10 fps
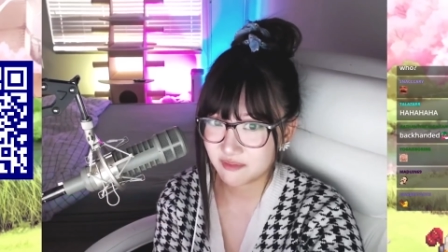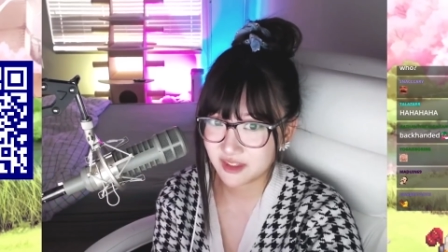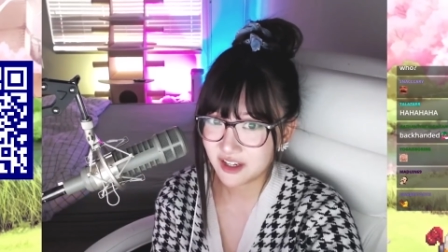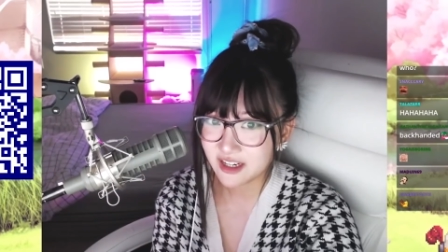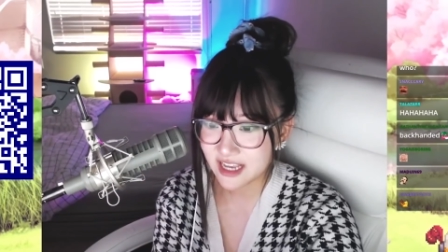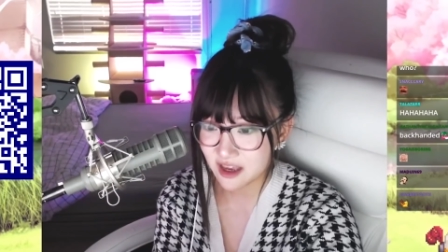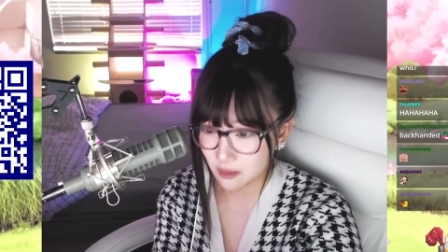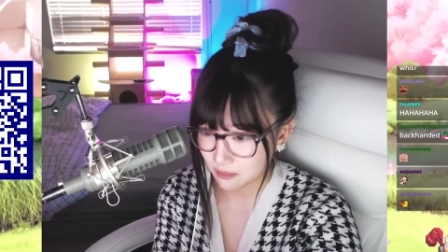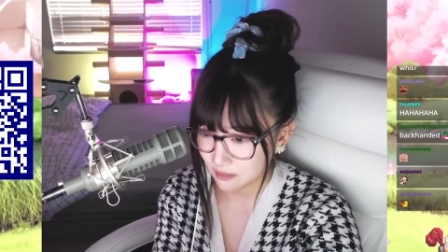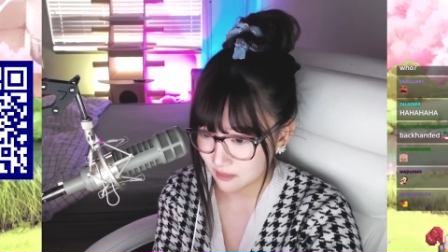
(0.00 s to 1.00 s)

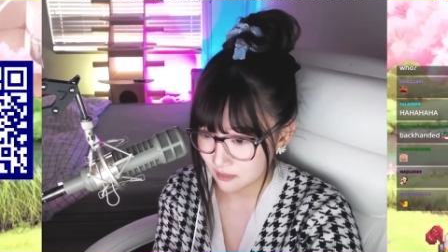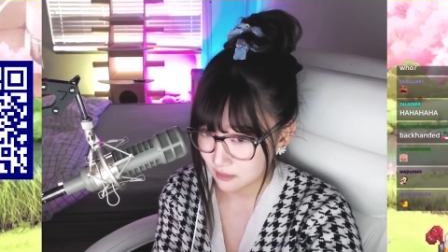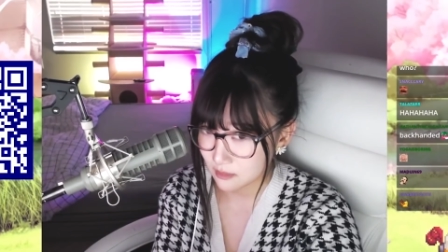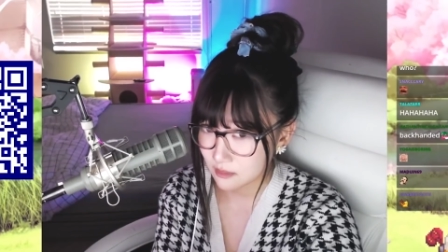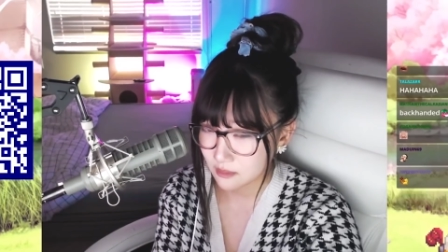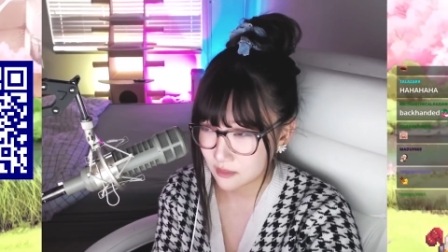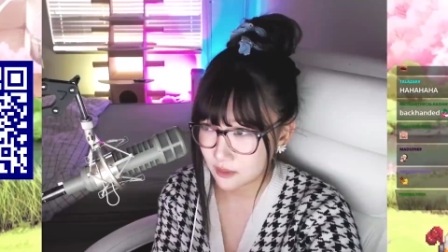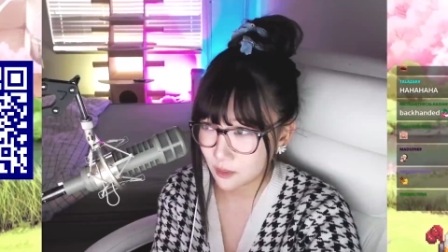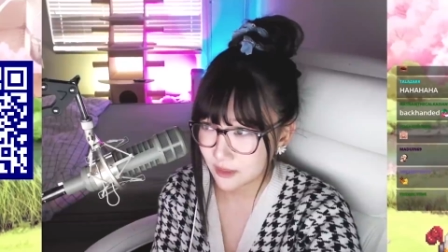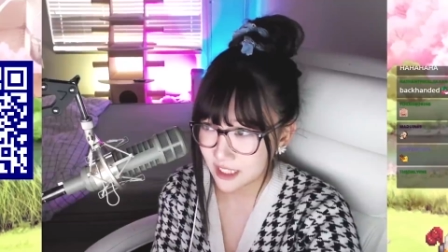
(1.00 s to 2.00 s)
Goddamn.
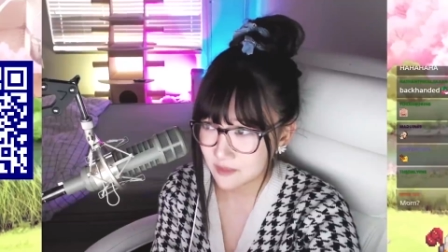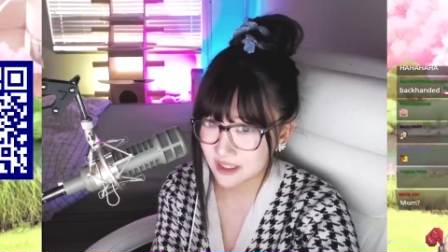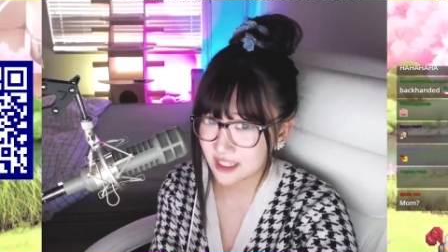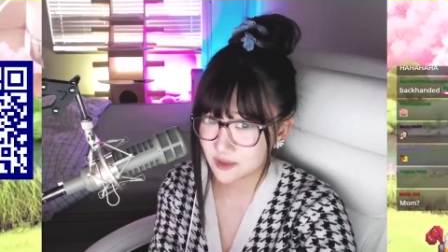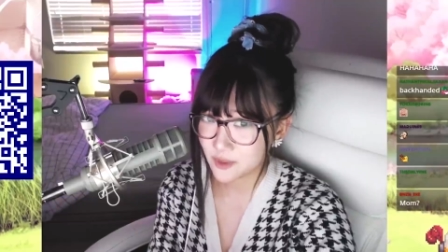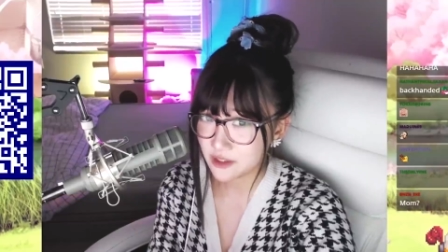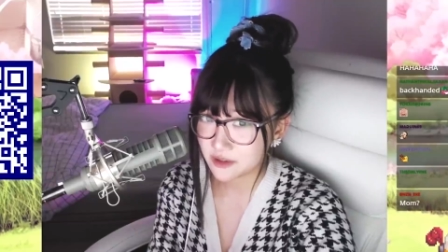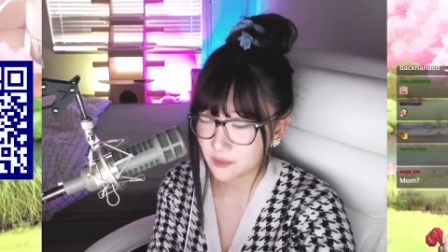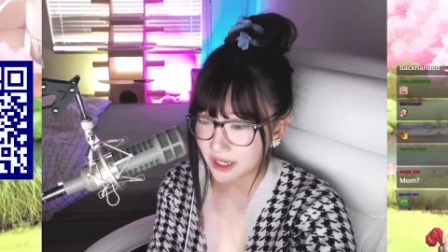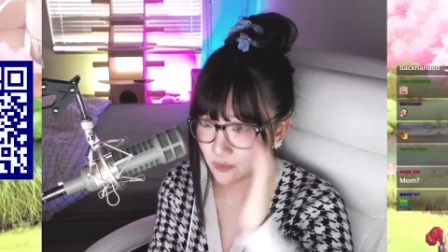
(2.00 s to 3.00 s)
Don't like me. That's weird.
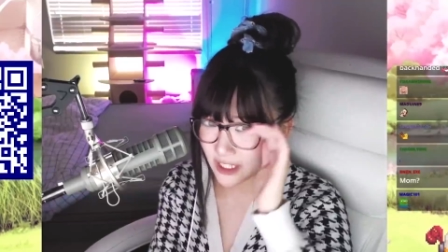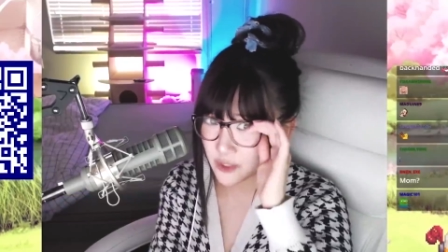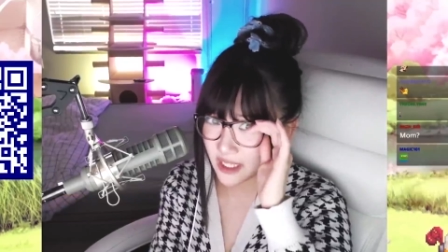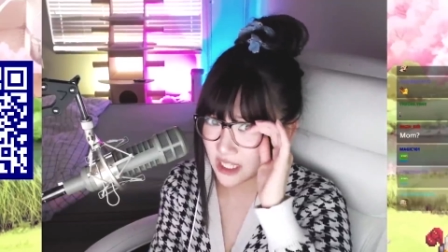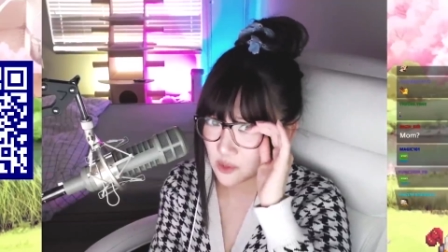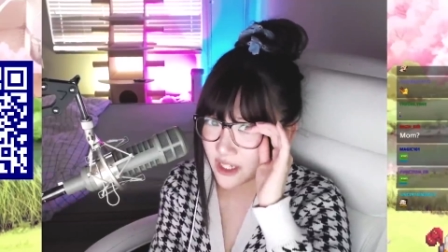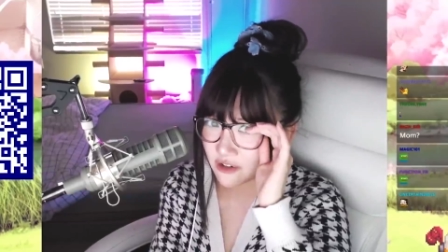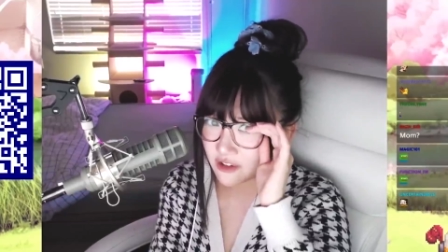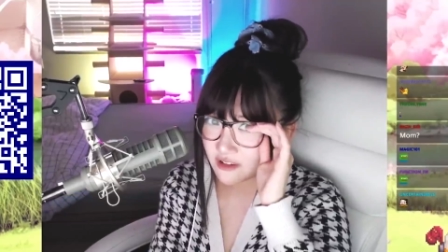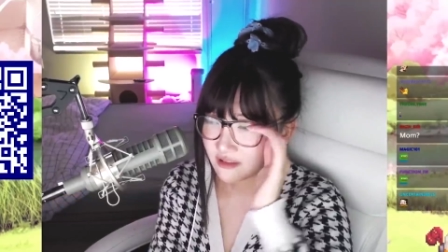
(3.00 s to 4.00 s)
Why, why did you make this weird?
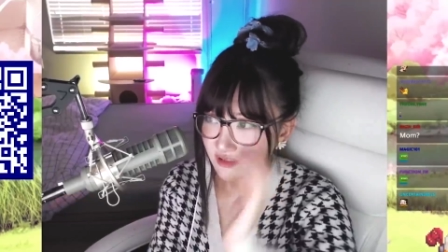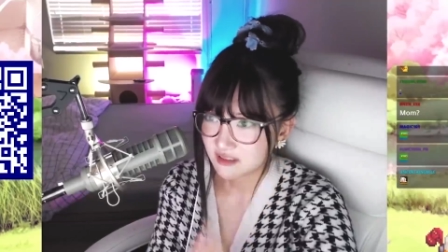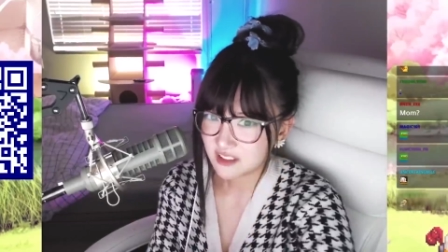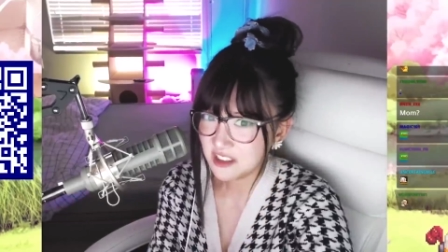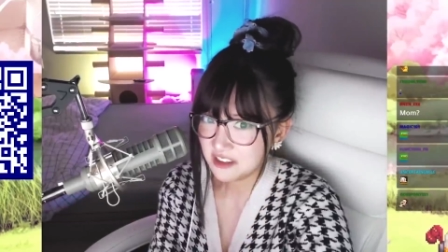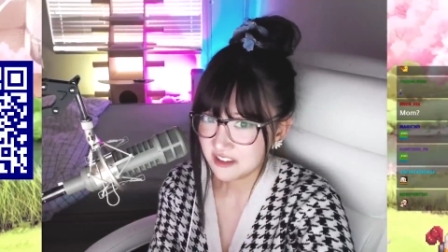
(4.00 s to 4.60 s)
Ugh.